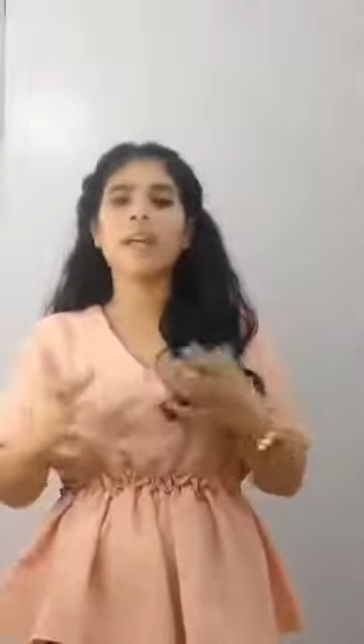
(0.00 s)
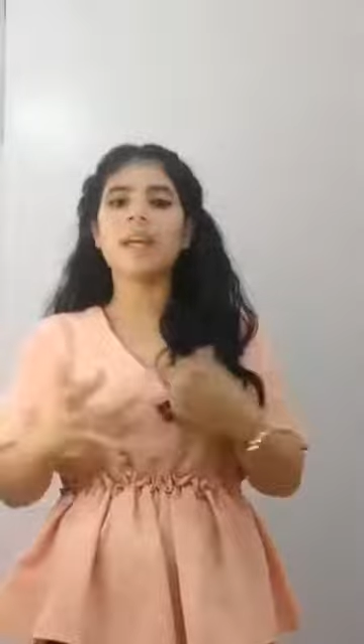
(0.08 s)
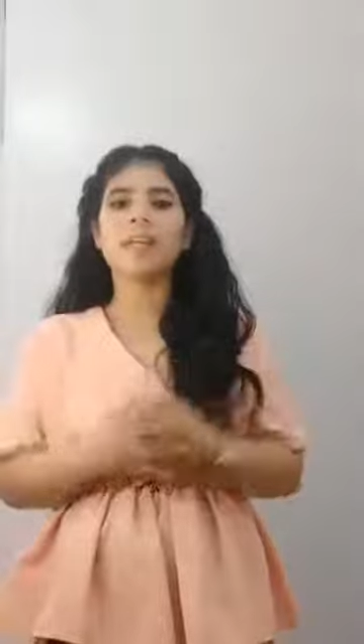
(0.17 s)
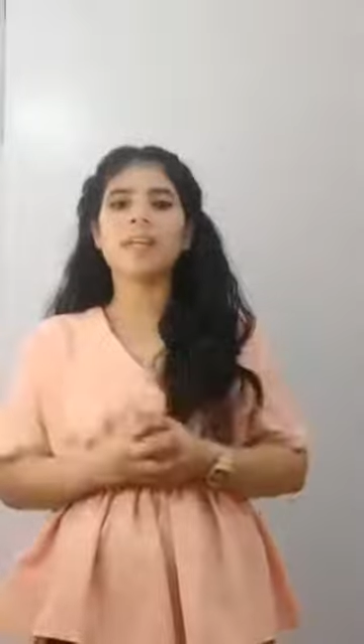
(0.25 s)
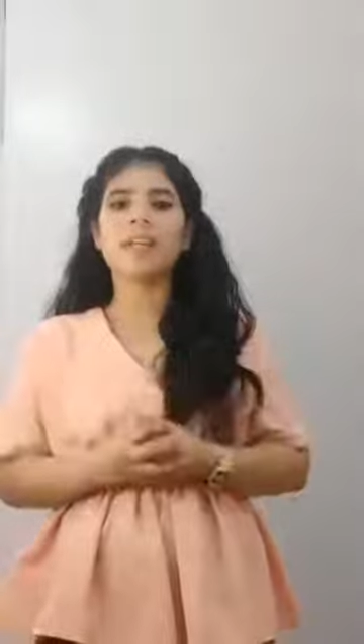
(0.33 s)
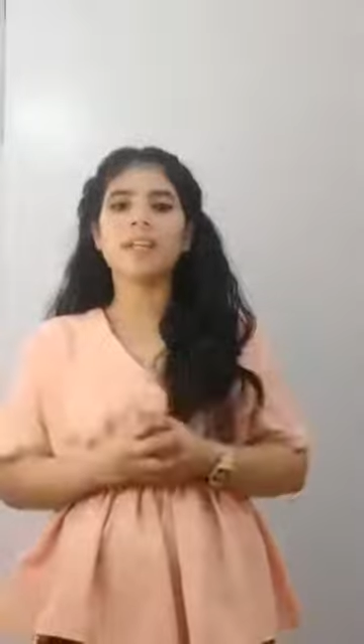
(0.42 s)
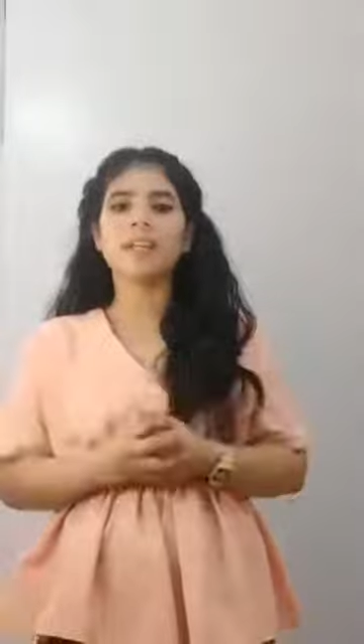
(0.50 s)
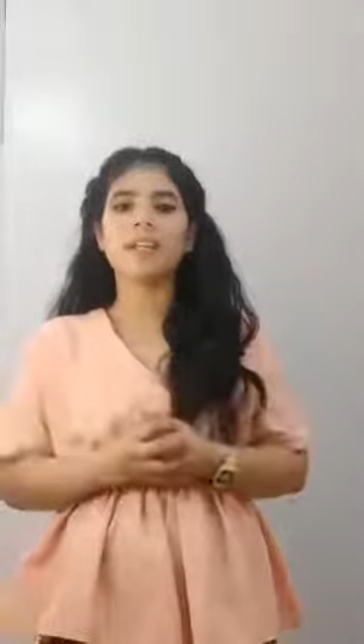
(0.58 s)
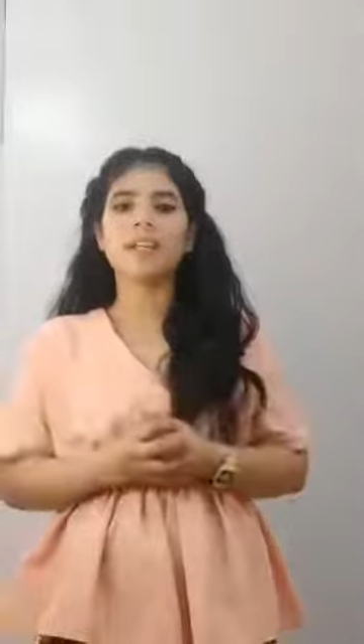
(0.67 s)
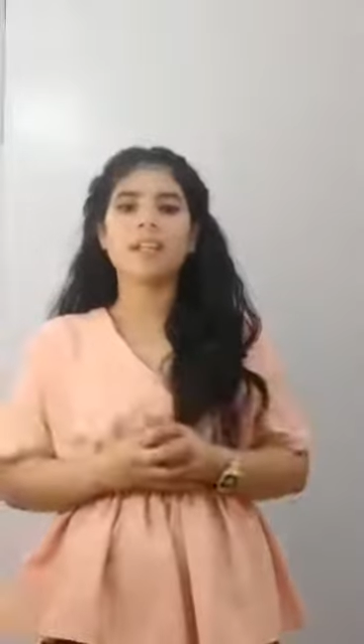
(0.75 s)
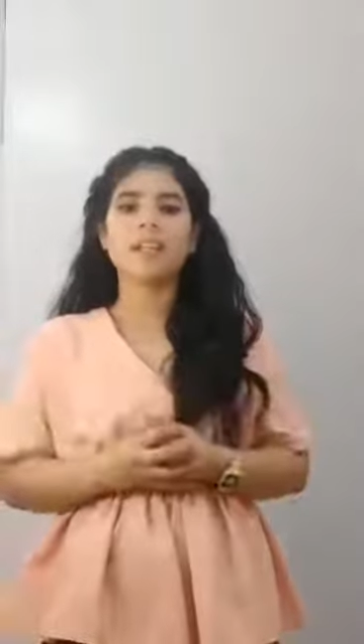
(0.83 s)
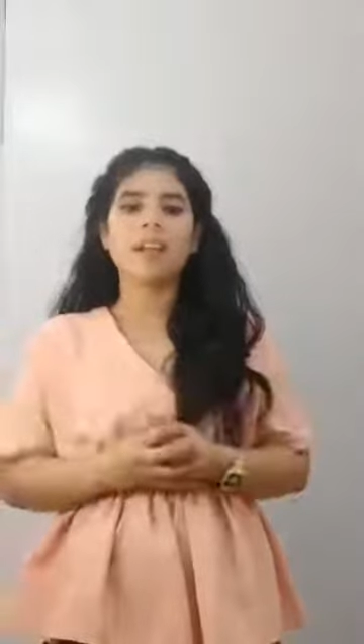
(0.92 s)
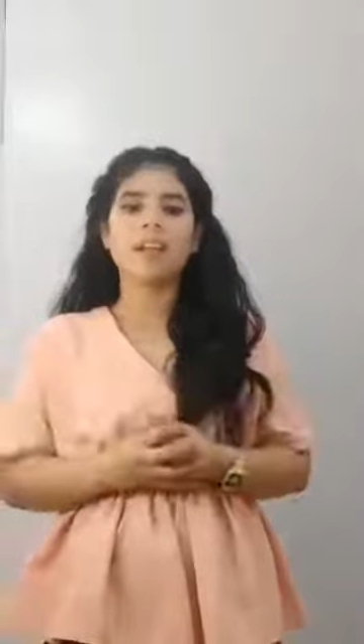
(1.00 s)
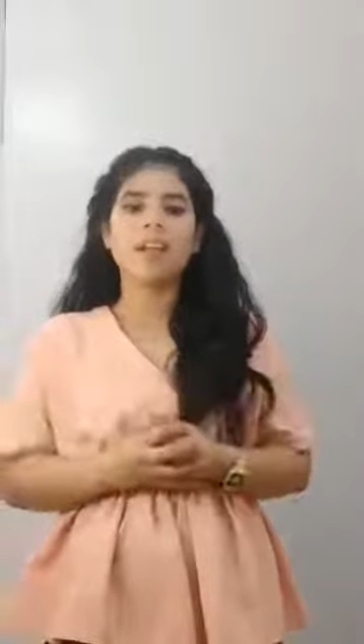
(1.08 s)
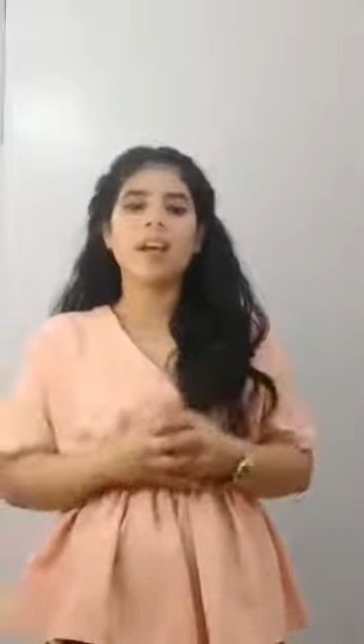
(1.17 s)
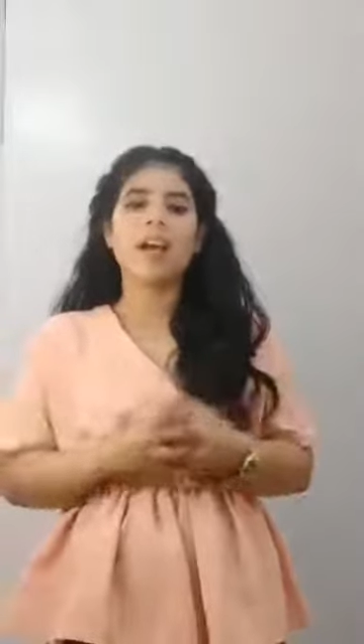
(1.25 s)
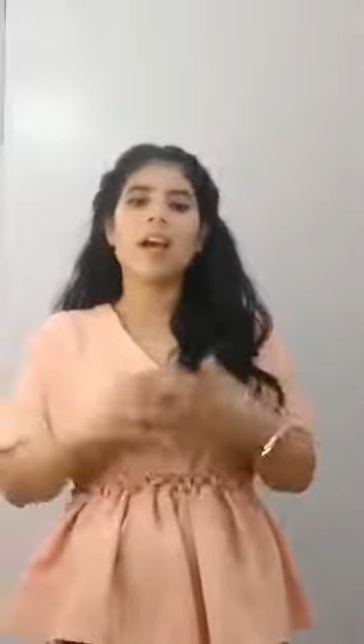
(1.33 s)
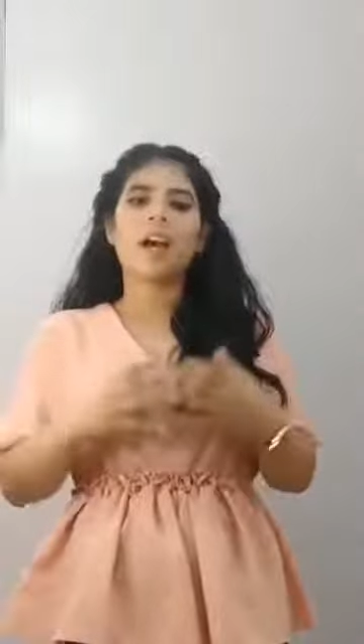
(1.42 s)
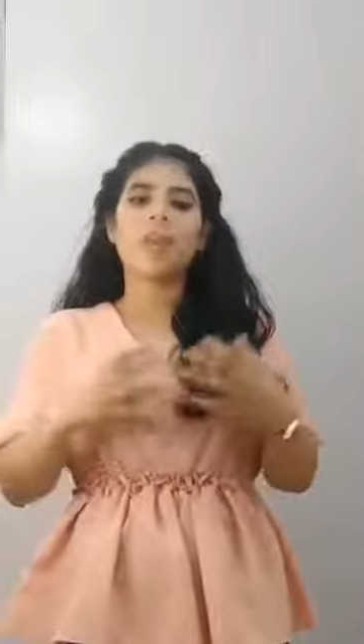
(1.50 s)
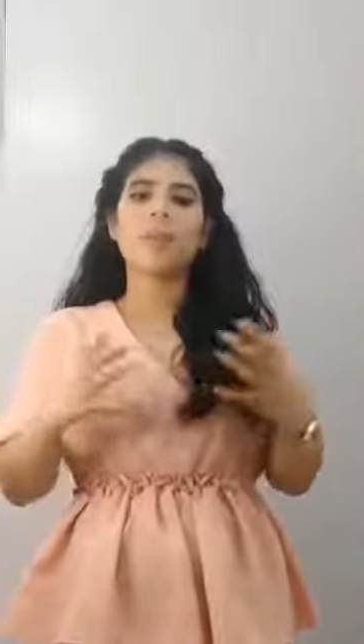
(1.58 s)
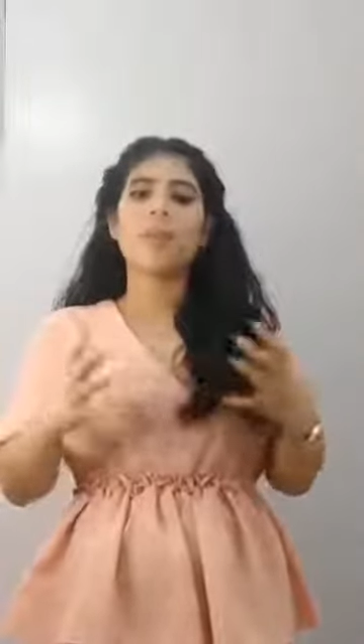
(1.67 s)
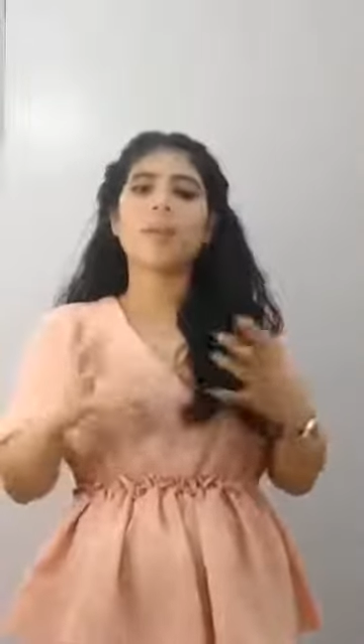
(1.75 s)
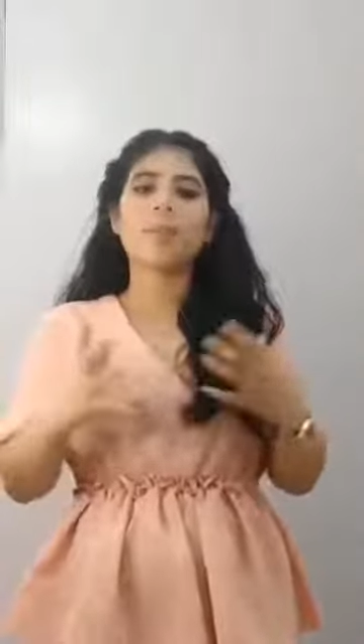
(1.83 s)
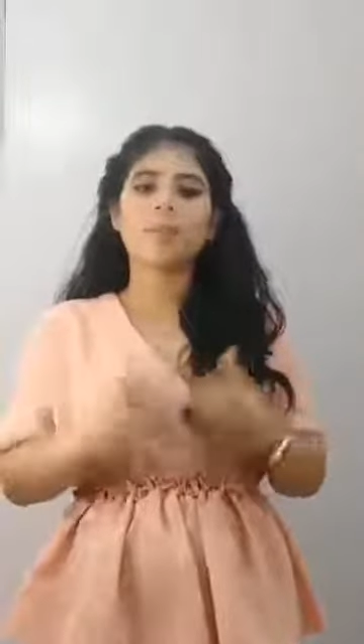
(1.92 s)
am here? Do
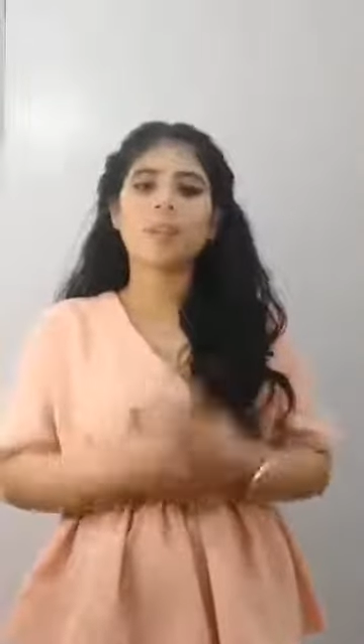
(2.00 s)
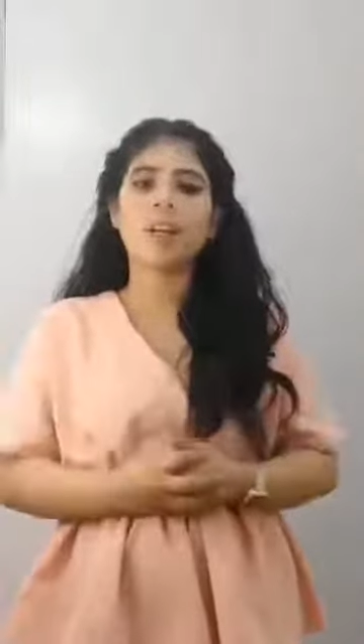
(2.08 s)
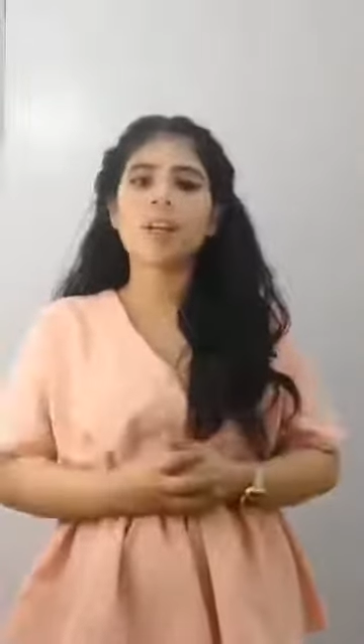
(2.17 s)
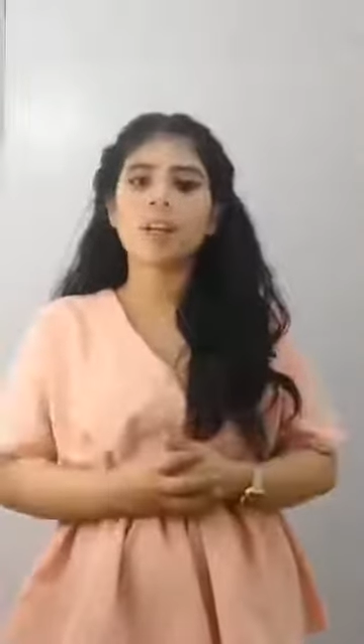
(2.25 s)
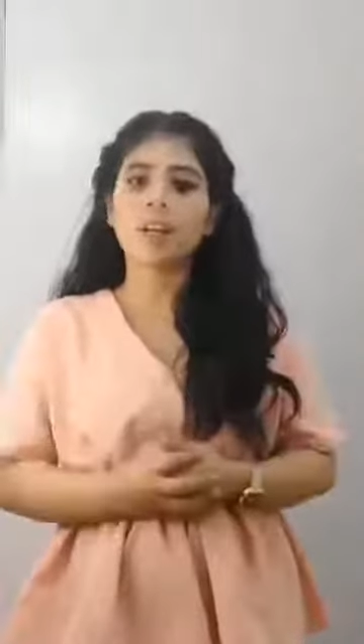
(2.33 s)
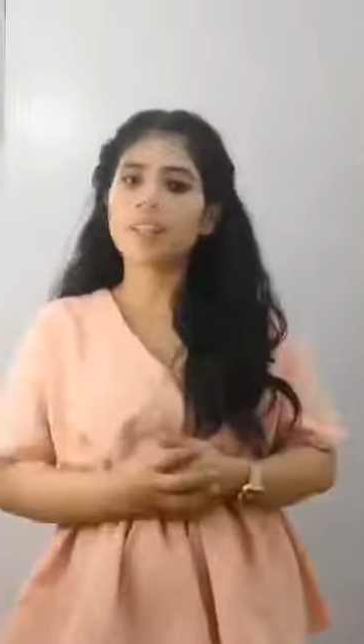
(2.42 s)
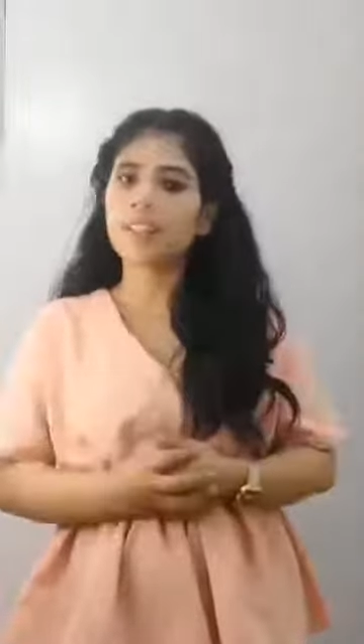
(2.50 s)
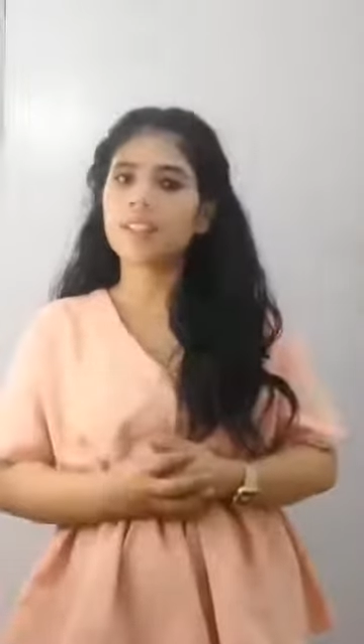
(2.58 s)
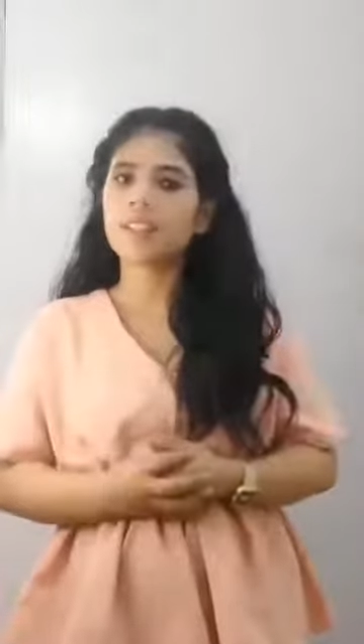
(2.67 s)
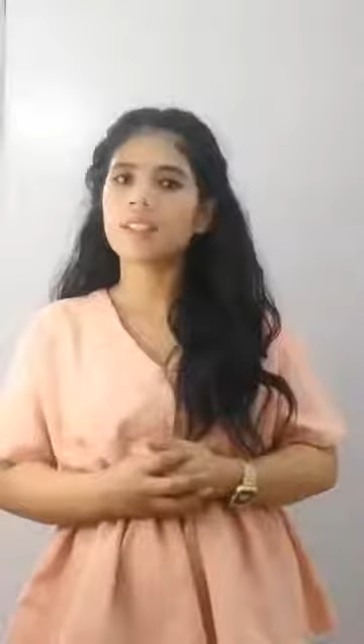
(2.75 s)
I belong here?